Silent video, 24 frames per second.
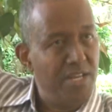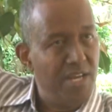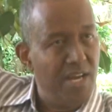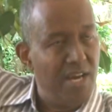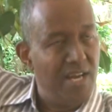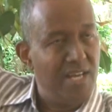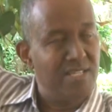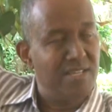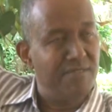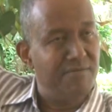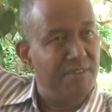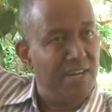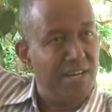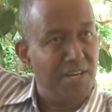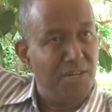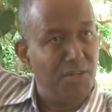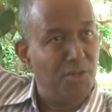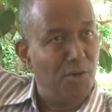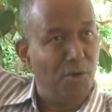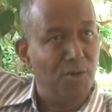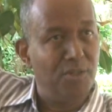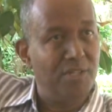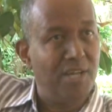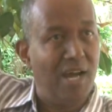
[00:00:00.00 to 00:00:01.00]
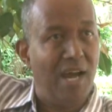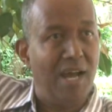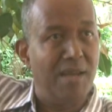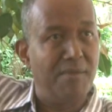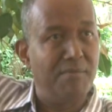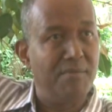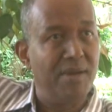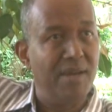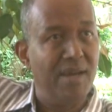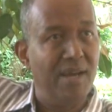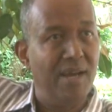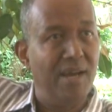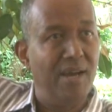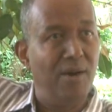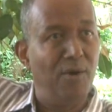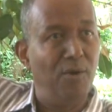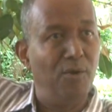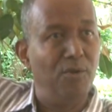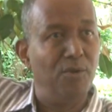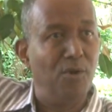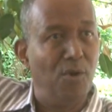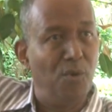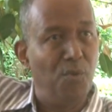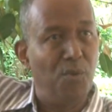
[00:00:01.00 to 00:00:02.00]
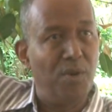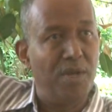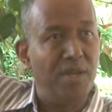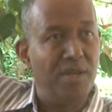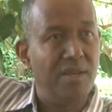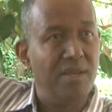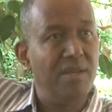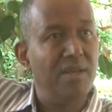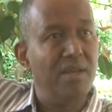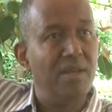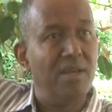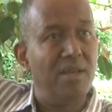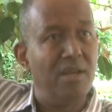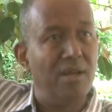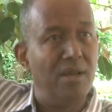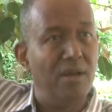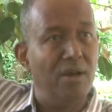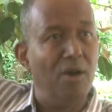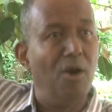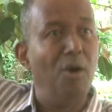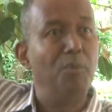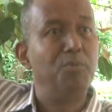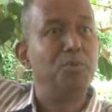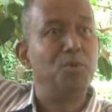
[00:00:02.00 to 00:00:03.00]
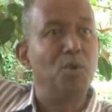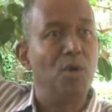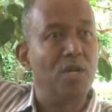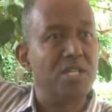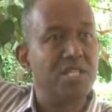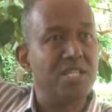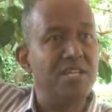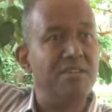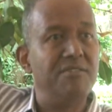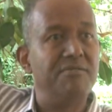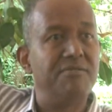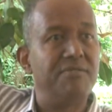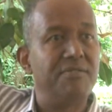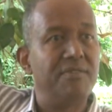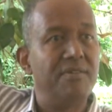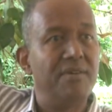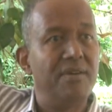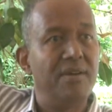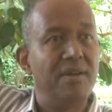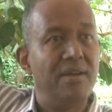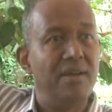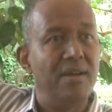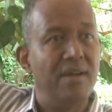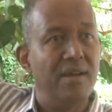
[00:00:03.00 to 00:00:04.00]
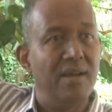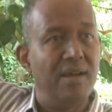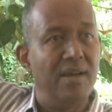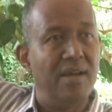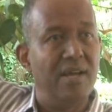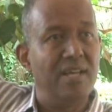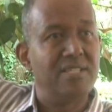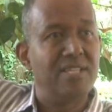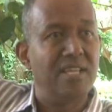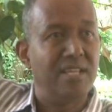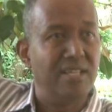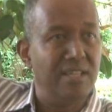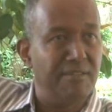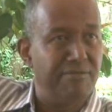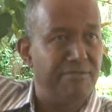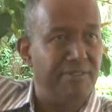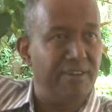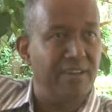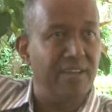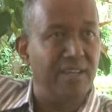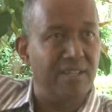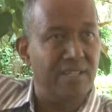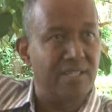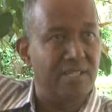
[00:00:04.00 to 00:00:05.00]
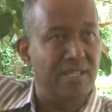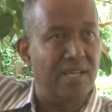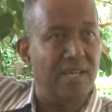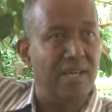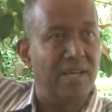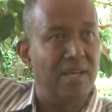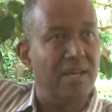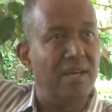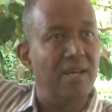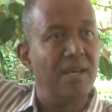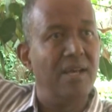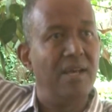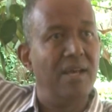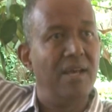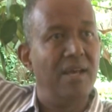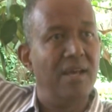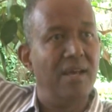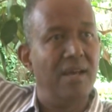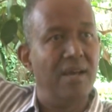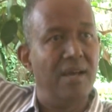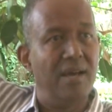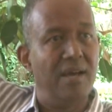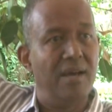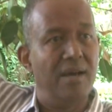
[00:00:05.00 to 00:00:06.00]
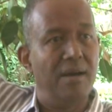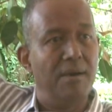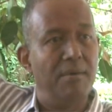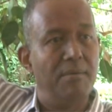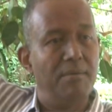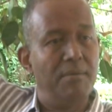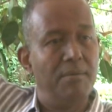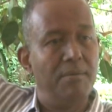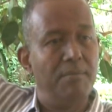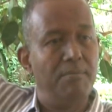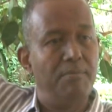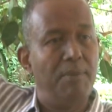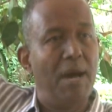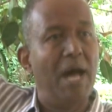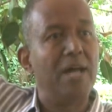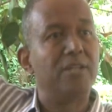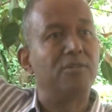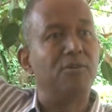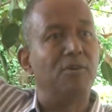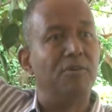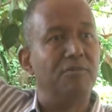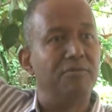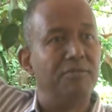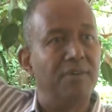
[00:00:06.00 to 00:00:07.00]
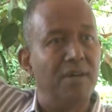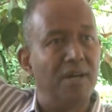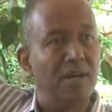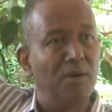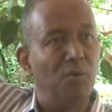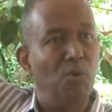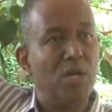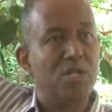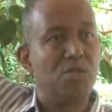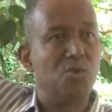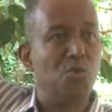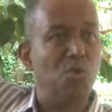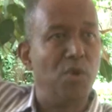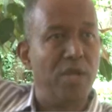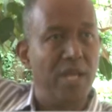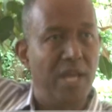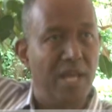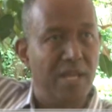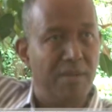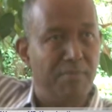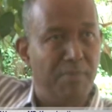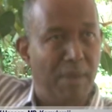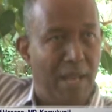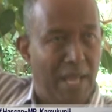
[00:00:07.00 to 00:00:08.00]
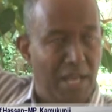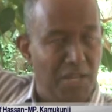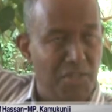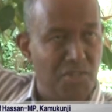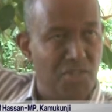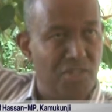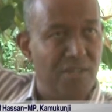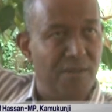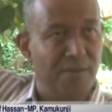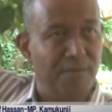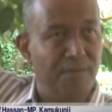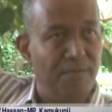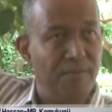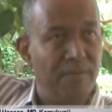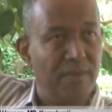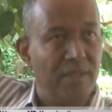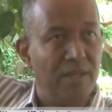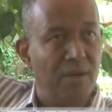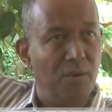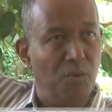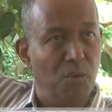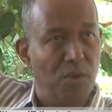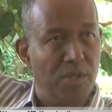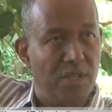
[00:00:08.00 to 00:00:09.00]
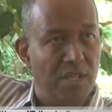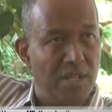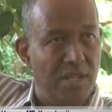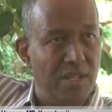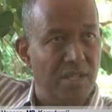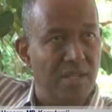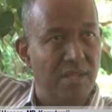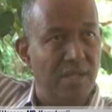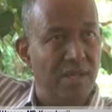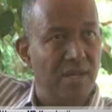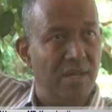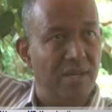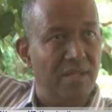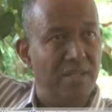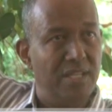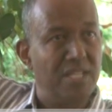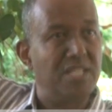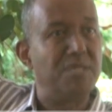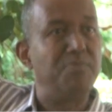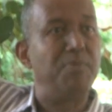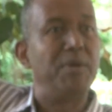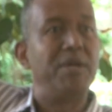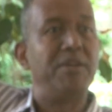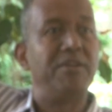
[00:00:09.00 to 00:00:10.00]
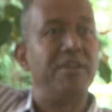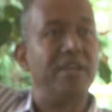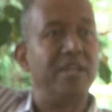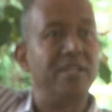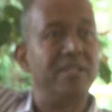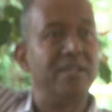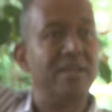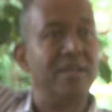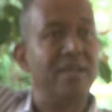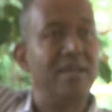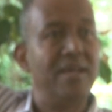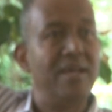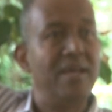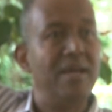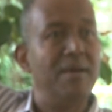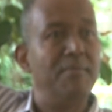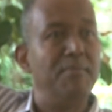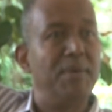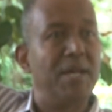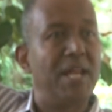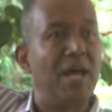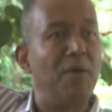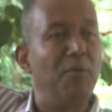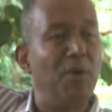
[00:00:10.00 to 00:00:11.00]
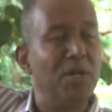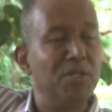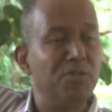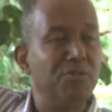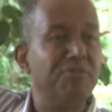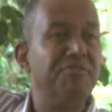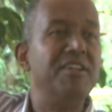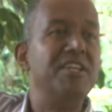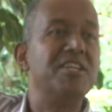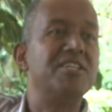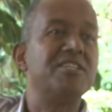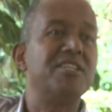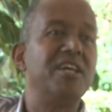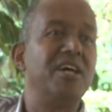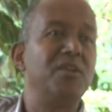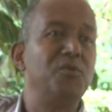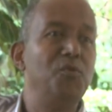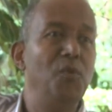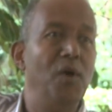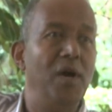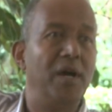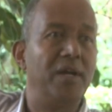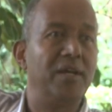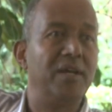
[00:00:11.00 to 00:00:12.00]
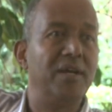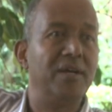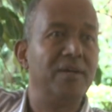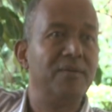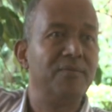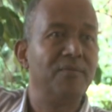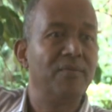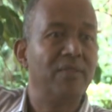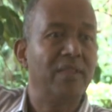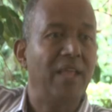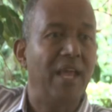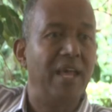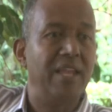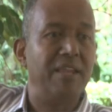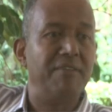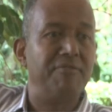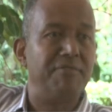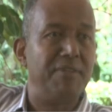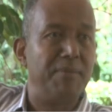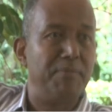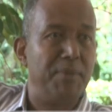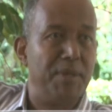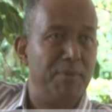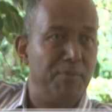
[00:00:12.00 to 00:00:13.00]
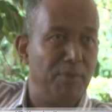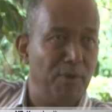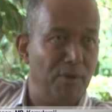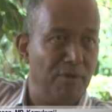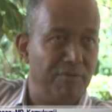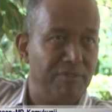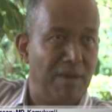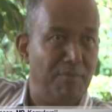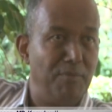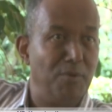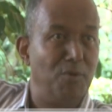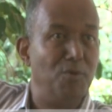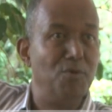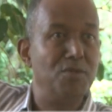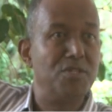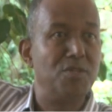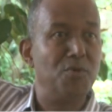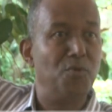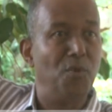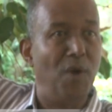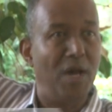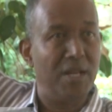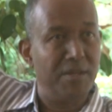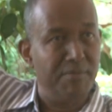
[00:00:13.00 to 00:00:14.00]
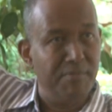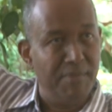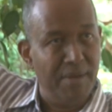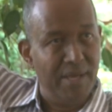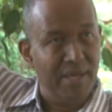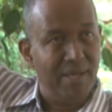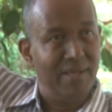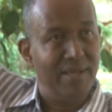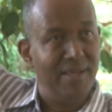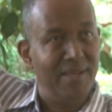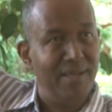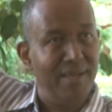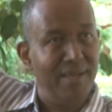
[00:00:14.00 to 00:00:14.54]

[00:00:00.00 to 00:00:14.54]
year is a very short time, although we hope to achieve a significant part of what we had pledged within this period. But I want to finish that work. And if the people of Kamukunji want me,